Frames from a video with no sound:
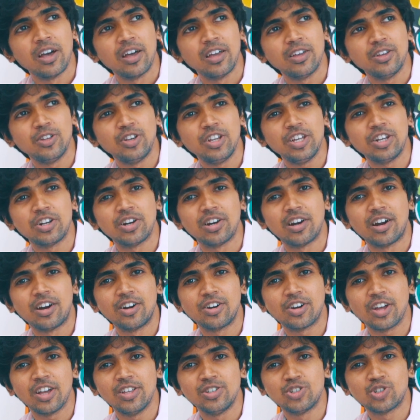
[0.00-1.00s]
You need to
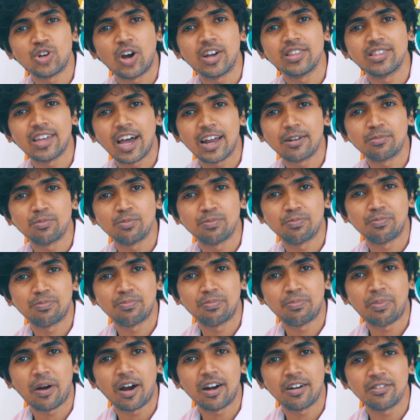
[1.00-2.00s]
learn to enjoy that
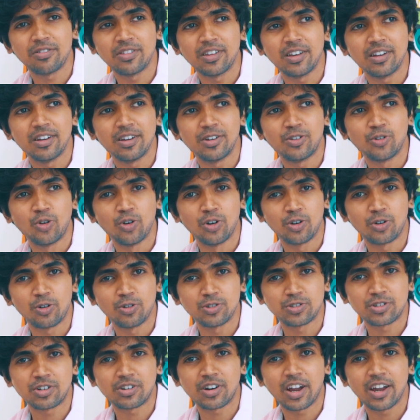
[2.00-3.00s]
part of the roller
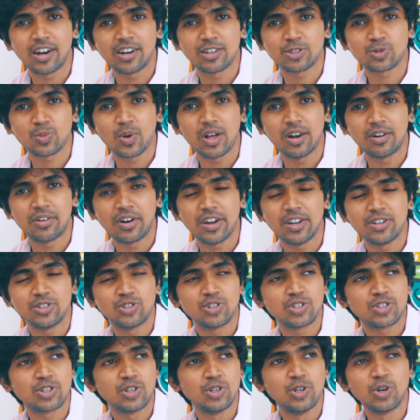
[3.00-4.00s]
coaster ride as well, right? You
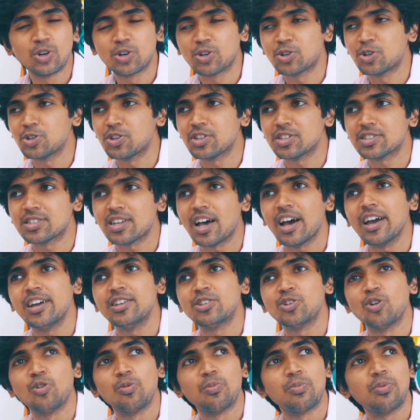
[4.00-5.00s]
just look to the
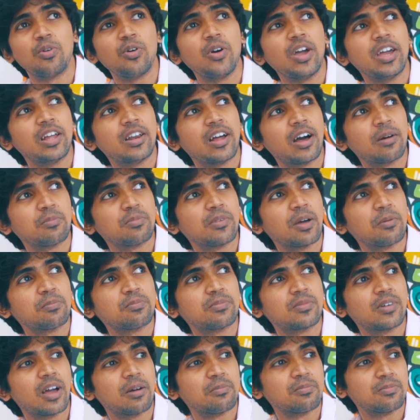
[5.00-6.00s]
sides. Oh, wait, I'm
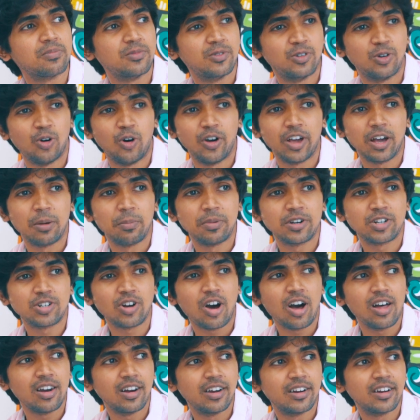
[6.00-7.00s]
going a bit
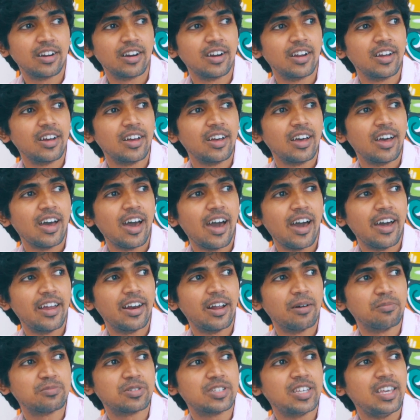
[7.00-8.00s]
taller,
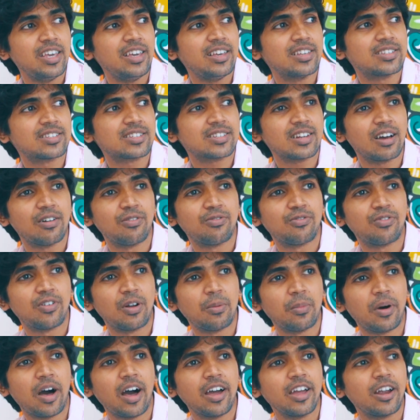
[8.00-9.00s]
and I'm seeing stuff
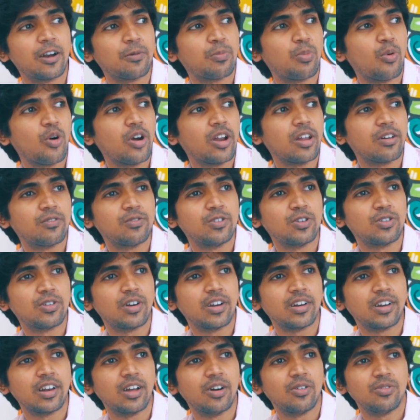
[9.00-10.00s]
from a higher point of view
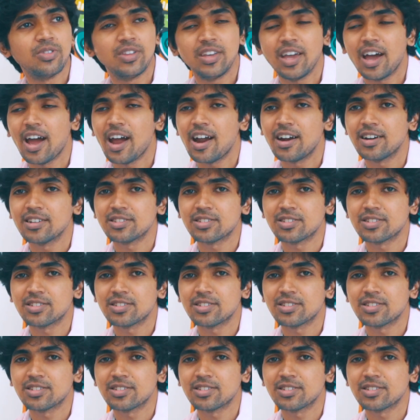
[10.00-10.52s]
right now. The air